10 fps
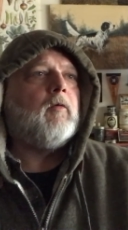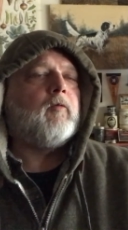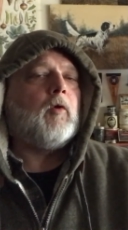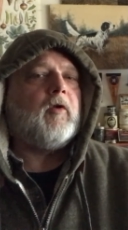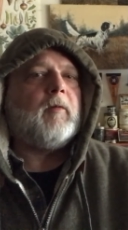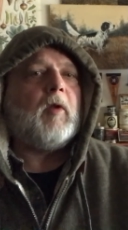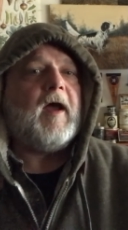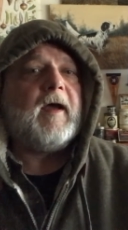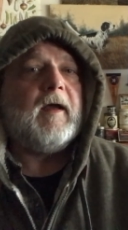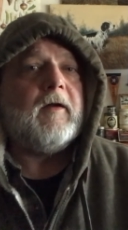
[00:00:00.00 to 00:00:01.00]
with rolling
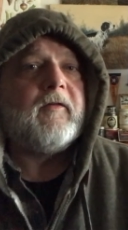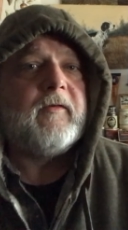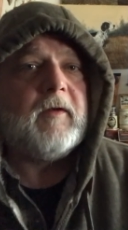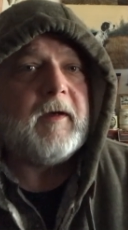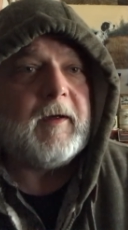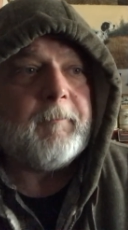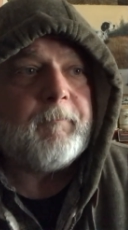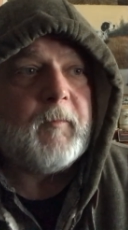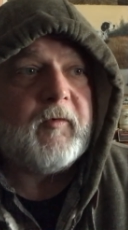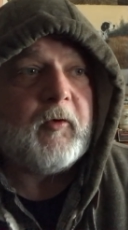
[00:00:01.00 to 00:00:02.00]
blackouts.
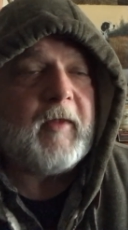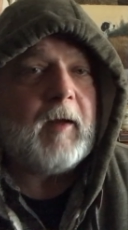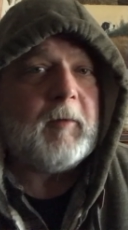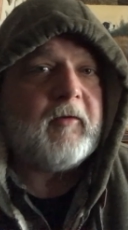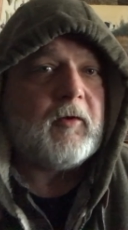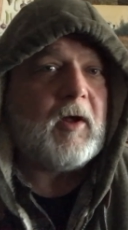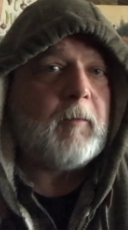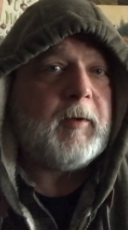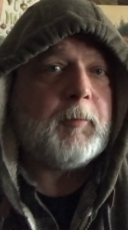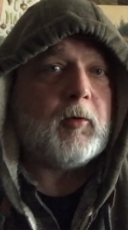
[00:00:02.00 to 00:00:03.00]
Um, so that means a lot
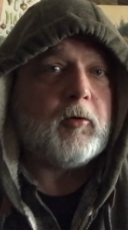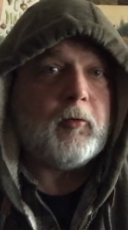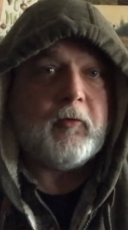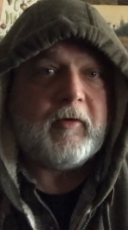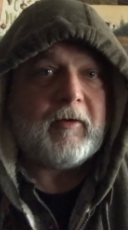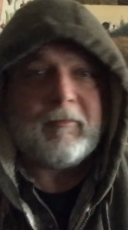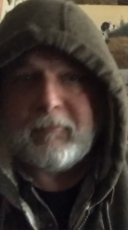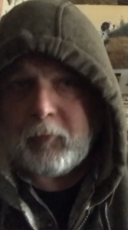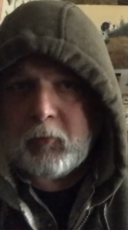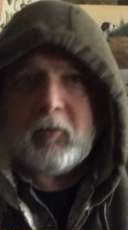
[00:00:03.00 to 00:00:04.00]
of people are losing their
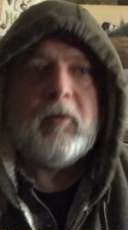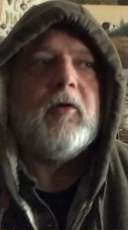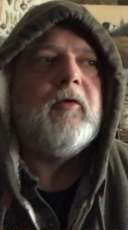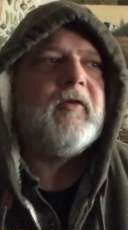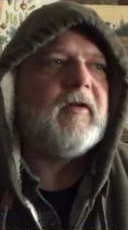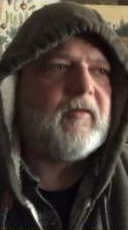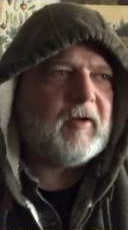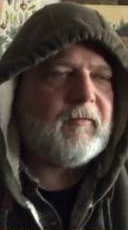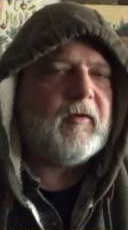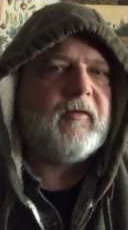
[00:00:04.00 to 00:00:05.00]
food, losing
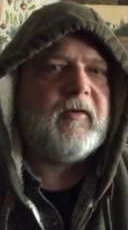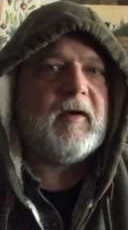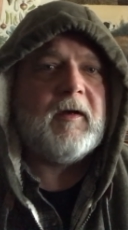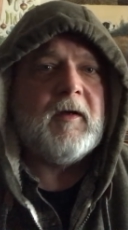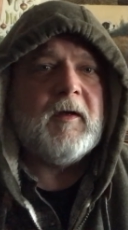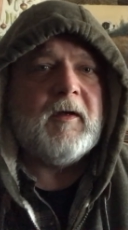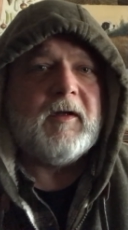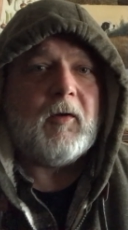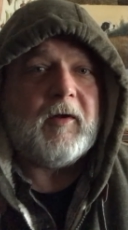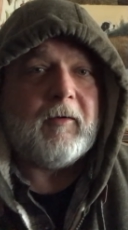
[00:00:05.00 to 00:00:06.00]
stuff that's uh,
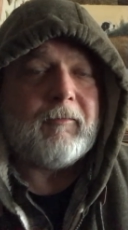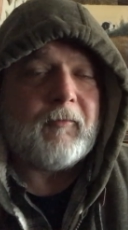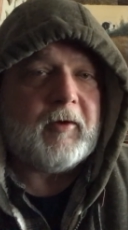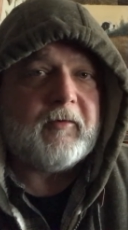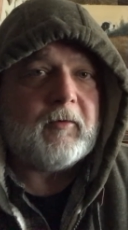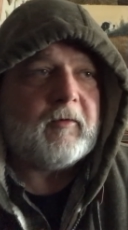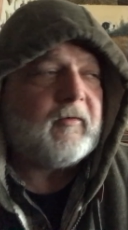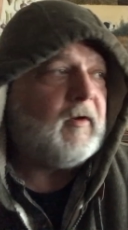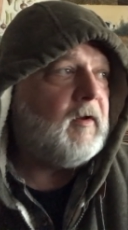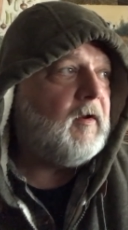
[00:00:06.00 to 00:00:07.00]
you know in their
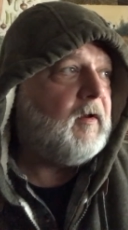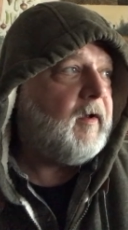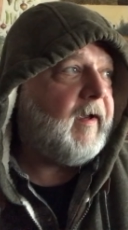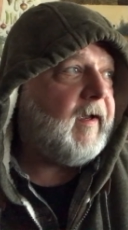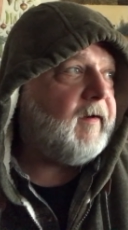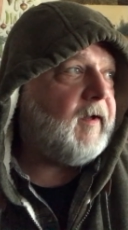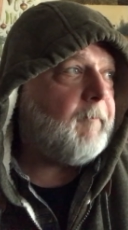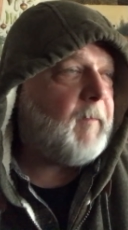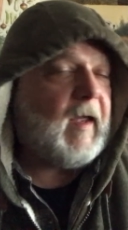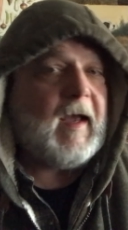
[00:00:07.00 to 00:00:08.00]
freezers, and
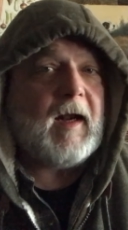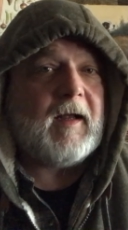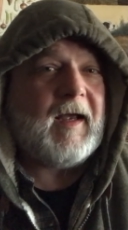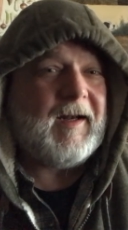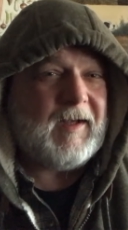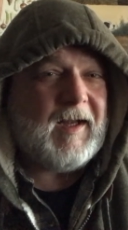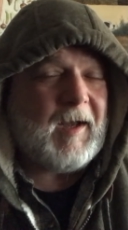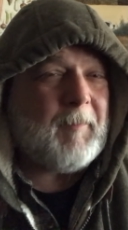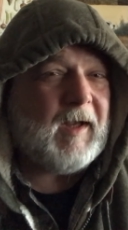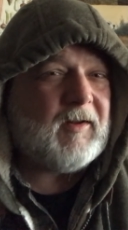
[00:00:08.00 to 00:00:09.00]
um, had a, and and
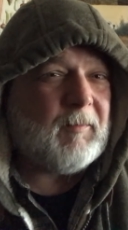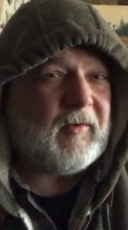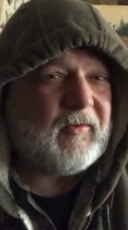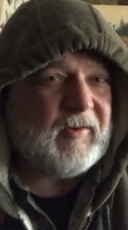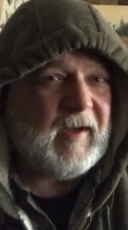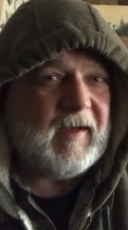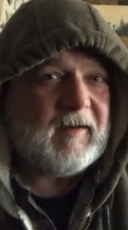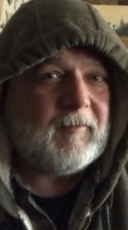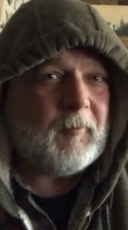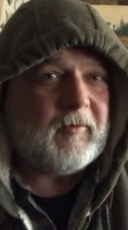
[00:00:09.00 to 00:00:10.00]
I made the
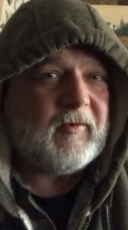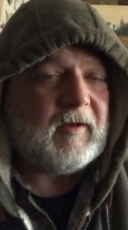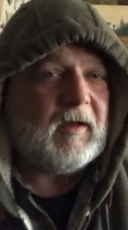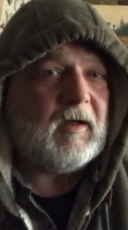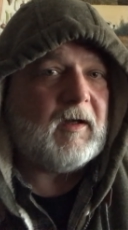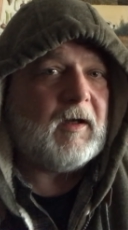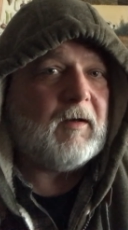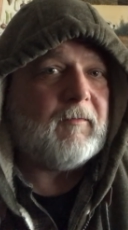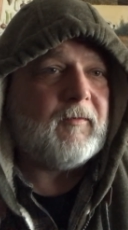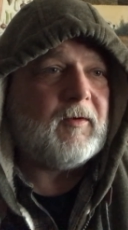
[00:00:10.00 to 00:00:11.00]
mistake once again
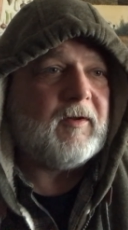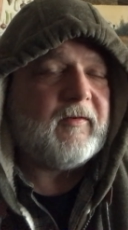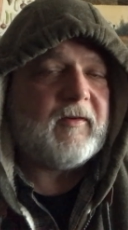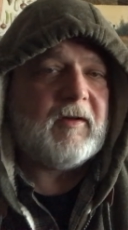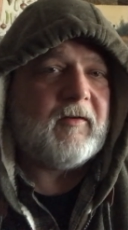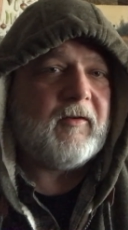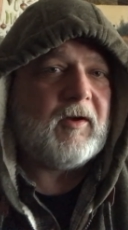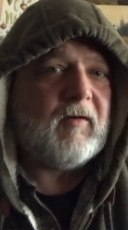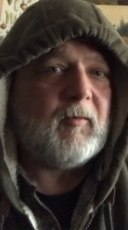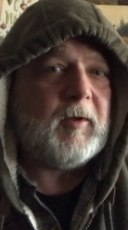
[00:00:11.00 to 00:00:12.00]
of listening to the
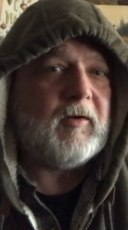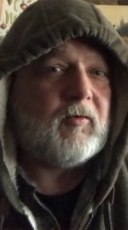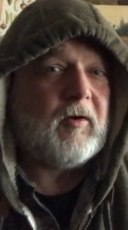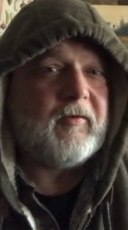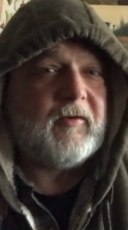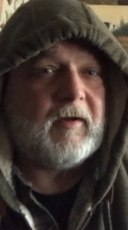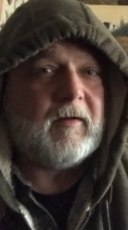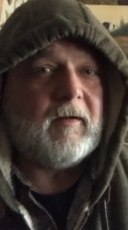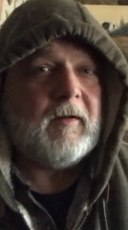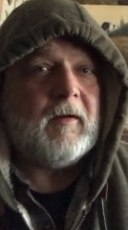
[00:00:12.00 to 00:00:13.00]
government and
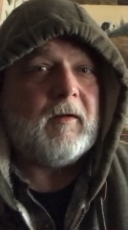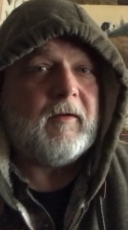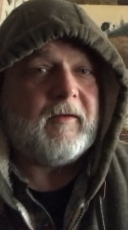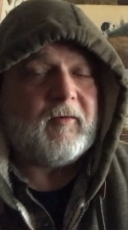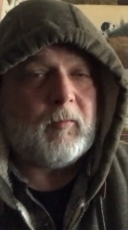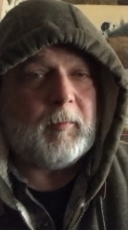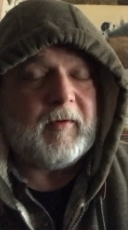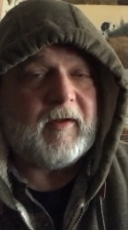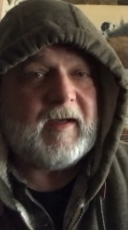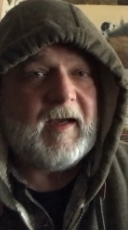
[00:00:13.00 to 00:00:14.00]
trusting that this would
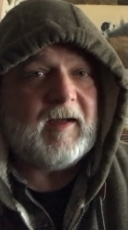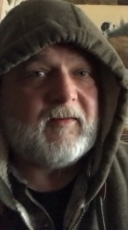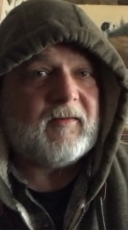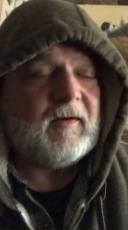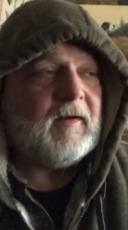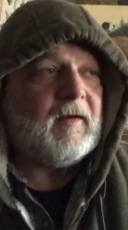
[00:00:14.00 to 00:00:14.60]
be the case.